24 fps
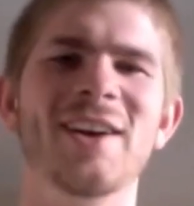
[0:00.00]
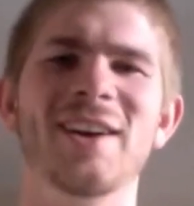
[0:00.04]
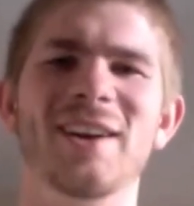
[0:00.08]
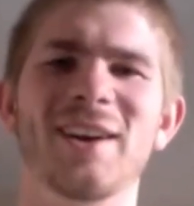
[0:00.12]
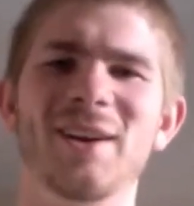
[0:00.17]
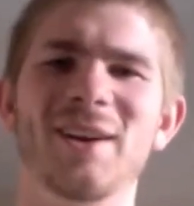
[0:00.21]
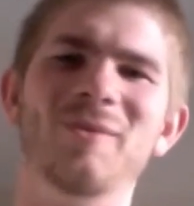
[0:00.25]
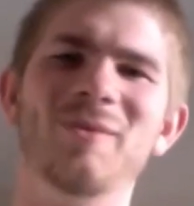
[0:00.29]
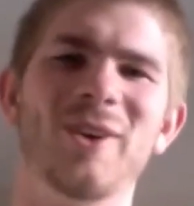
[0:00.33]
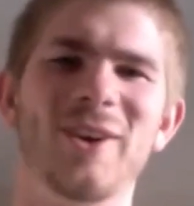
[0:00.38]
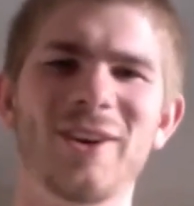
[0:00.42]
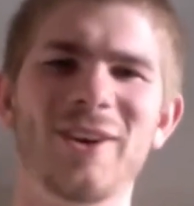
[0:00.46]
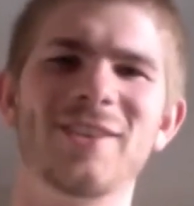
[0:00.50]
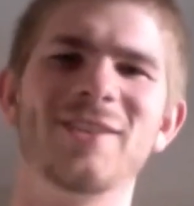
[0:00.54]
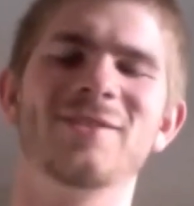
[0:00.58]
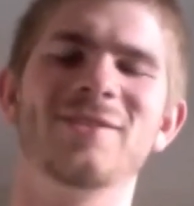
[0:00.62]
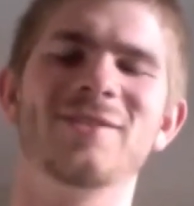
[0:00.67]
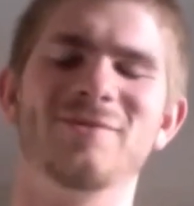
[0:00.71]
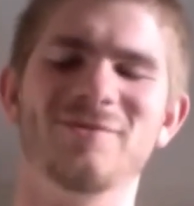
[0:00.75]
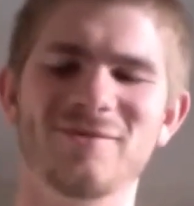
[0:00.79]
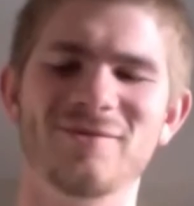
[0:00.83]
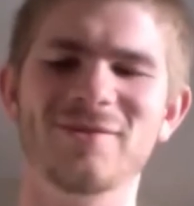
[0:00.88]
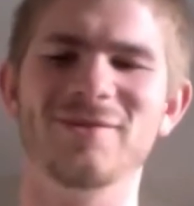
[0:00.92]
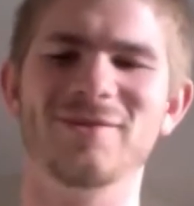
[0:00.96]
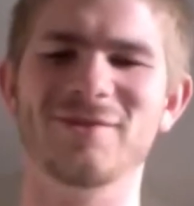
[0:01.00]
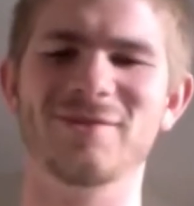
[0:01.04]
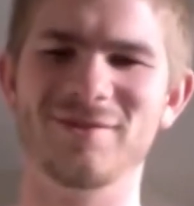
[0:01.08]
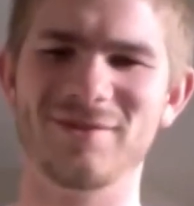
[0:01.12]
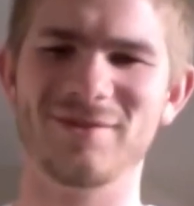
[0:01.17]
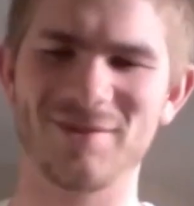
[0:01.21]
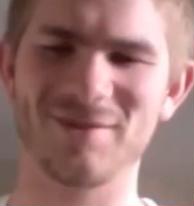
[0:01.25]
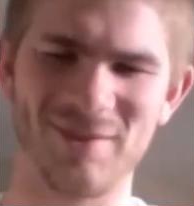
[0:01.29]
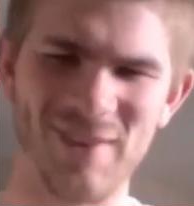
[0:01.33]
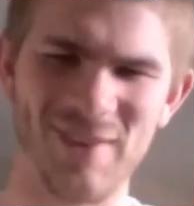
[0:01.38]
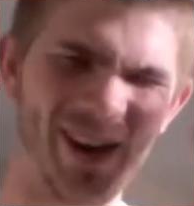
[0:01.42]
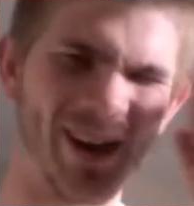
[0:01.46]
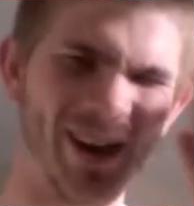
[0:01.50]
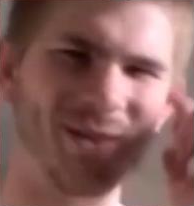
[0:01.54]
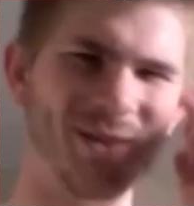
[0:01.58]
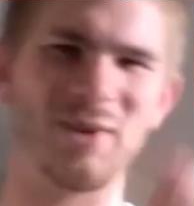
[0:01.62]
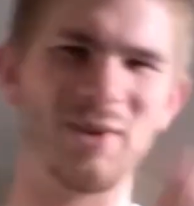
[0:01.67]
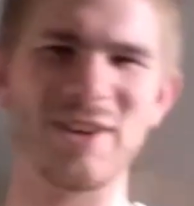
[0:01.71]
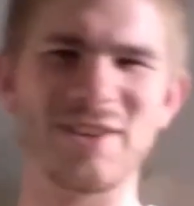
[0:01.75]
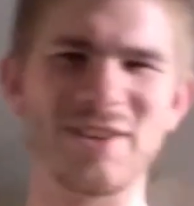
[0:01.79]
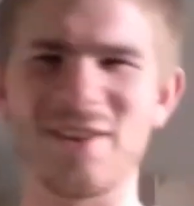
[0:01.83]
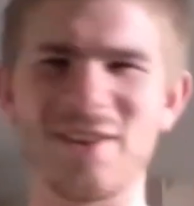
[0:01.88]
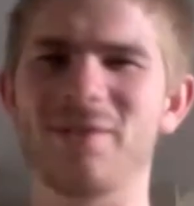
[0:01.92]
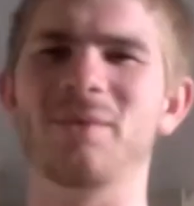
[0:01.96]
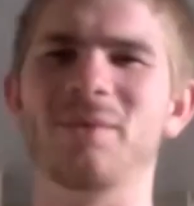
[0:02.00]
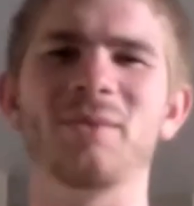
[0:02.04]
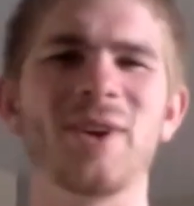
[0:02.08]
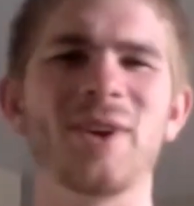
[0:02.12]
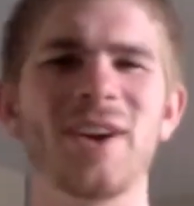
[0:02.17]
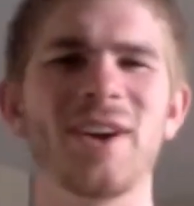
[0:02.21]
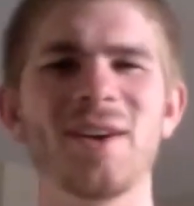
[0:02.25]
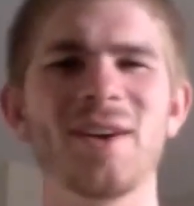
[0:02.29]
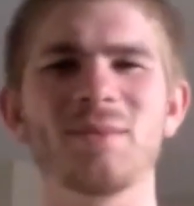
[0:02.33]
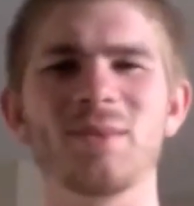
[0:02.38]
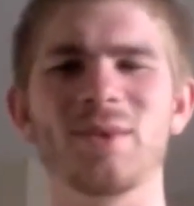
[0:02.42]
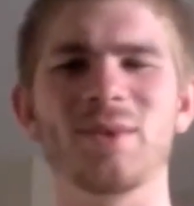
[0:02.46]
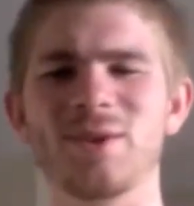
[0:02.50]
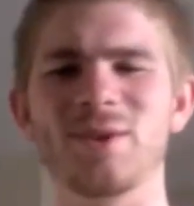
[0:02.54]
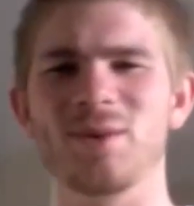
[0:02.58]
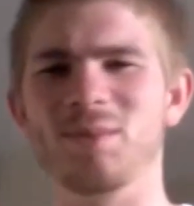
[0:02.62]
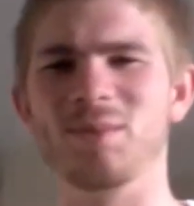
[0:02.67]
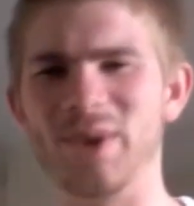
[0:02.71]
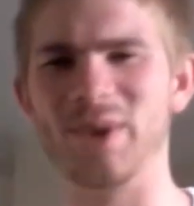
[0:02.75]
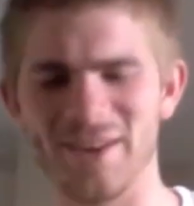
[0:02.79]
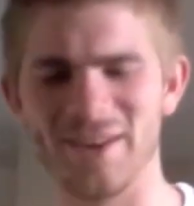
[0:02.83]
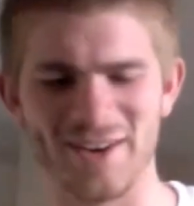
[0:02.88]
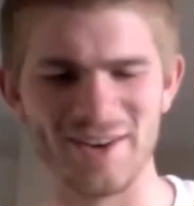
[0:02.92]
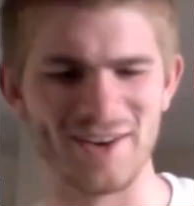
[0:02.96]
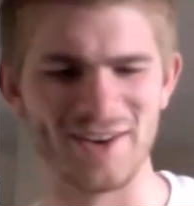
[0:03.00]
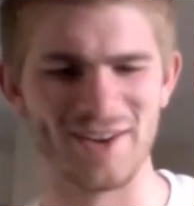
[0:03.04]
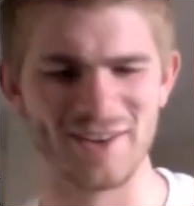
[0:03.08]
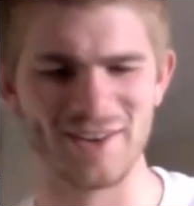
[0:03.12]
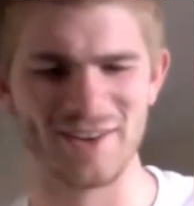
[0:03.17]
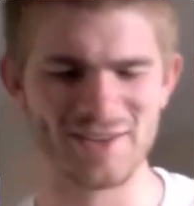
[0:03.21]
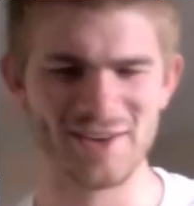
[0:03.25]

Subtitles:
And I'm like thinking to myself, I'm like, I've been doing P90X.